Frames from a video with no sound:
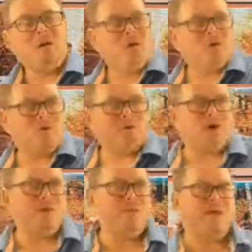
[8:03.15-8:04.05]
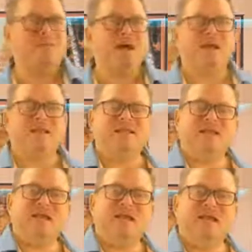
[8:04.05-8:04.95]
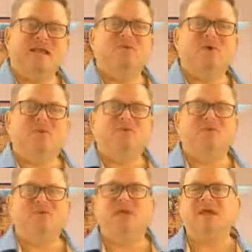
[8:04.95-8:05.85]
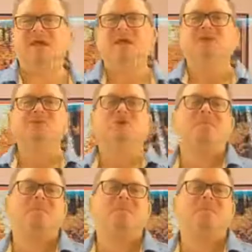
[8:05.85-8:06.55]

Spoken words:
goes all the way back, and it's taken 2 or 3 hours of the day to drop off